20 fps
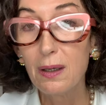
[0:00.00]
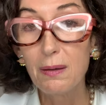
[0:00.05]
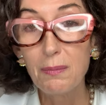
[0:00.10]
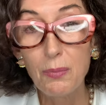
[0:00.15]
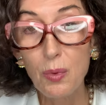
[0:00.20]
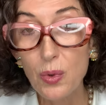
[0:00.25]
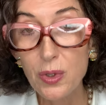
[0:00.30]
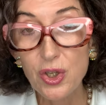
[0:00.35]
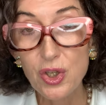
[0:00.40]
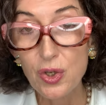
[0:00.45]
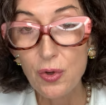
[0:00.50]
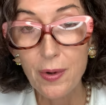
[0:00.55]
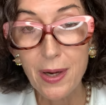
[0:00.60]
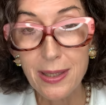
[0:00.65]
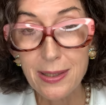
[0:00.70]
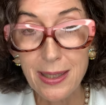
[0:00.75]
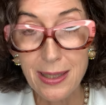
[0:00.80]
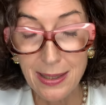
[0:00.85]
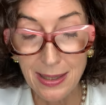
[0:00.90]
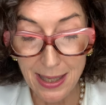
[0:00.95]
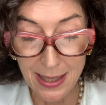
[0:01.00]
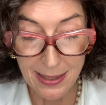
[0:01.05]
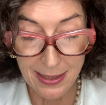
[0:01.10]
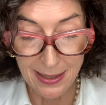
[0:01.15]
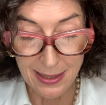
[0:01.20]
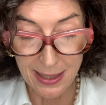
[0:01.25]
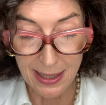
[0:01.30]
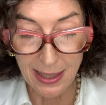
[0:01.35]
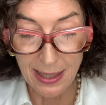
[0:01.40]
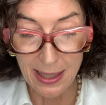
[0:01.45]
moisturizing dead
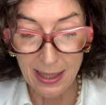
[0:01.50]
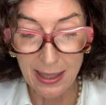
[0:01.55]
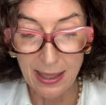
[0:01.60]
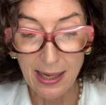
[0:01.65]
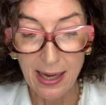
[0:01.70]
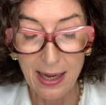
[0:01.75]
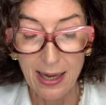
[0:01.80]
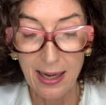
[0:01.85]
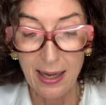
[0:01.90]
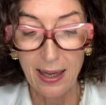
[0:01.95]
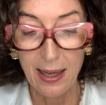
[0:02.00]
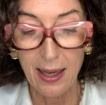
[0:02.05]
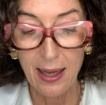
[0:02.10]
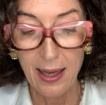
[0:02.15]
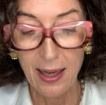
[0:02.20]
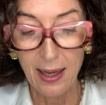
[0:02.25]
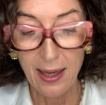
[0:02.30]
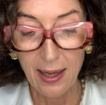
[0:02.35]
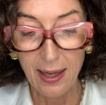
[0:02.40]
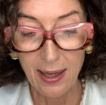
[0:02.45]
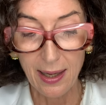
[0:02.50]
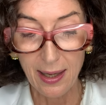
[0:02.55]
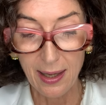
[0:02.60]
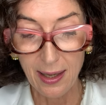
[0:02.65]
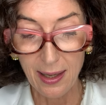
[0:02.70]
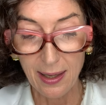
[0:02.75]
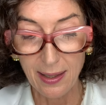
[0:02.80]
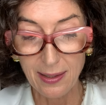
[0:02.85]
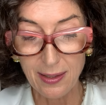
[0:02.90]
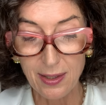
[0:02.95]
skin.
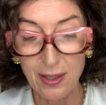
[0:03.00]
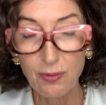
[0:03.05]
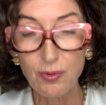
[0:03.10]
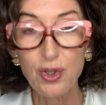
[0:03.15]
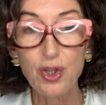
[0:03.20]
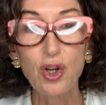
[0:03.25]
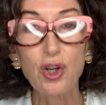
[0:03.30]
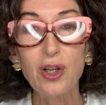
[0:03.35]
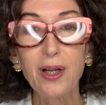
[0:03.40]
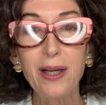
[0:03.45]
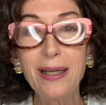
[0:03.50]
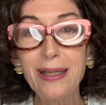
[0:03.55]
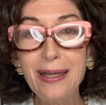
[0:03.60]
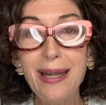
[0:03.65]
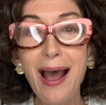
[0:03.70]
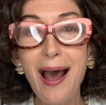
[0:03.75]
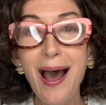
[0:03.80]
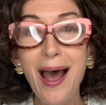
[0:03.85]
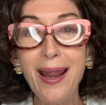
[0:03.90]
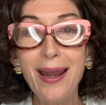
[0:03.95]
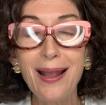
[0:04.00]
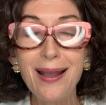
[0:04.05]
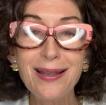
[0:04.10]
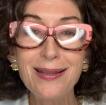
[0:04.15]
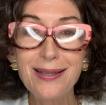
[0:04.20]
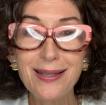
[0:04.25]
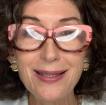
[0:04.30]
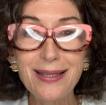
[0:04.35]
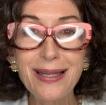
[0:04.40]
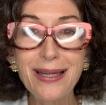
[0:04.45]
So certainly not a
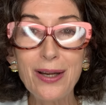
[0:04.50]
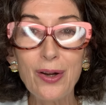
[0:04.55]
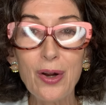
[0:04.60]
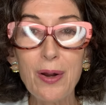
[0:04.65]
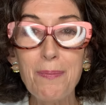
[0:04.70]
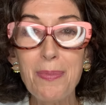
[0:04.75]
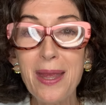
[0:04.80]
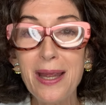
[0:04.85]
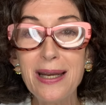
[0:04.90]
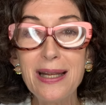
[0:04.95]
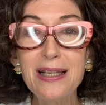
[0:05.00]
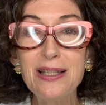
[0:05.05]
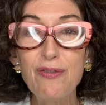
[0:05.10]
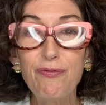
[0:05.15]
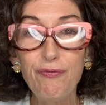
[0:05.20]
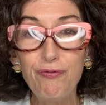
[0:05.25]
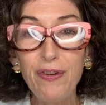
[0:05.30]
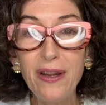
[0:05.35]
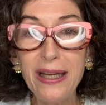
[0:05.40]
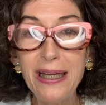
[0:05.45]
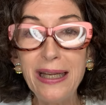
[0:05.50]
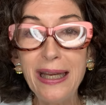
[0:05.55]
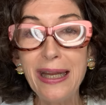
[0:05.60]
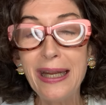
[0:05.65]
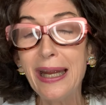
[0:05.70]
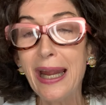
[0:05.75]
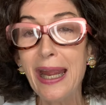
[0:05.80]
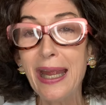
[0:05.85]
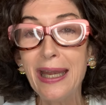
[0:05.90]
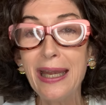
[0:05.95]
serum that is
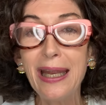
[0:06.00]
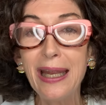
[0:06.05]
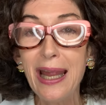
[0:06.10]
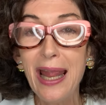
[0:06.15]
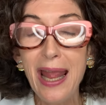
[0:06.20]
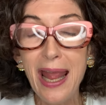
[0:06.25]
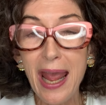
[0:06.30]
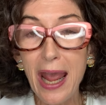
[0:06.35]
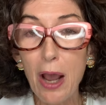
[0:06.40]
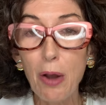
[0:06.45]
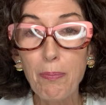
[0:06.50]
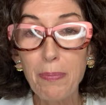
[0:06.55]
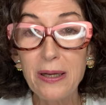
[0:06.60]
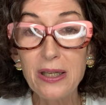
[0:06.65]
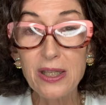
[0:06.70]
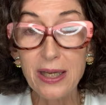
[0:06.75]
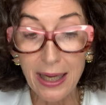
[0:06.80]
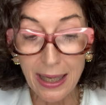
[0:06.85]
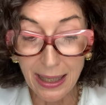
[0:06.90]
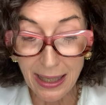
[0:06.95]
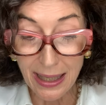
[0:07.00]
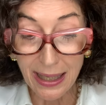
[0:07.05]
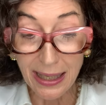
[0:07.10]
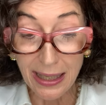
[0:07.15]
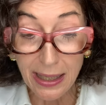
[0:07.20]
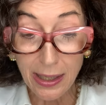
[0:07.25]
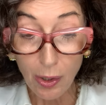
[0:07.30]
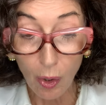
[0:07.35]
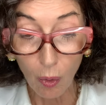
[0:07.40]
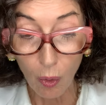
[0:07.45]
feeding and helping to
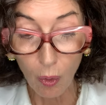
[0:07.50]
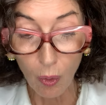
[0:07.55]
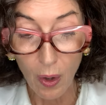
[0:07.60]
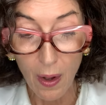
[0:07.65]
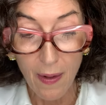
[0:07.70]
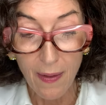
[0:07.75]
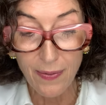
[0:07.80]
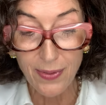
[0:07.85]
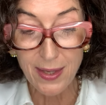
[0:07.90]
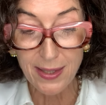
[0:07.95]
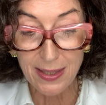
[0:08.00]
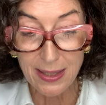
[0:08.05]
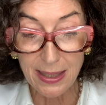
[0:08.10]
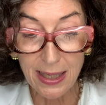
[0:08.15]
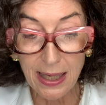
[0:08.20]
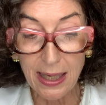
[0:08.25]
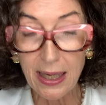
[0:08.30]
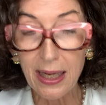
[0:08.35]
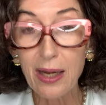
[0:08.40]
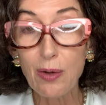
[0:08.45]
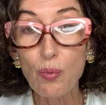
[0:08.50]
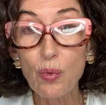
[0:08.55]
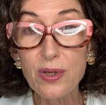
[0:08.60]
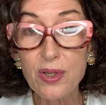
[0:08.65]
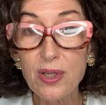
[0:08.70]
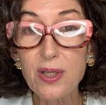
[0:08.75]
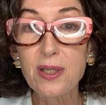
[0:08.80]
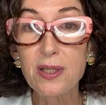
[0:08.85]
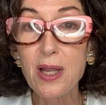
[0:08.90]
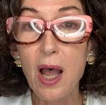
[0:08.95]
heal the skin and
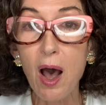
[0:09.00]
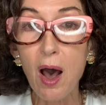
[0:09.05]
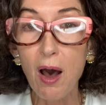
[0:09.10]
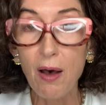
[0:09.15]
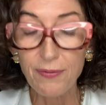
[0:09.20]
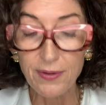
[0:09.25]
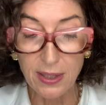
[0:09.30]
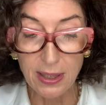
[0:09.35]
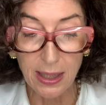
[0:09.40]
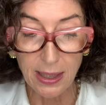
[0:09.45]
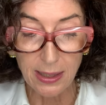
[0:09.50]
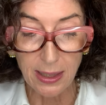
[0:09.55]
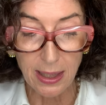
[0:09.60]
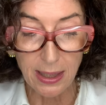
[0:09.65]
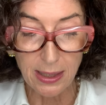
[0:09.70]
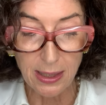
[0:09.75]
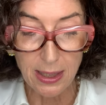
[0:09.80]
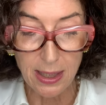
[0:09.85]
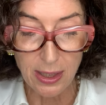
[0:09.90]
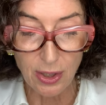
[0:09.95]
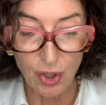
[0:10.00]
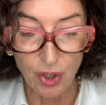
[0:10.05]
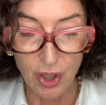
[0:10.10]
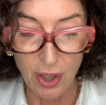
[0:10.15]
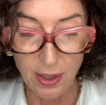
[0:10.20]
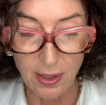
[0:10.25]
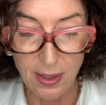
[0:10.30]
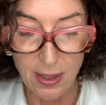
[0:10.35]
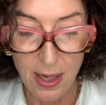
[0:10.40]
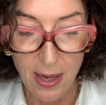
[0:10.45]
resolve skin
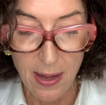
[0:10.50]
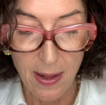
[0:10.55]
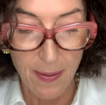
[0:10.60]
conditions.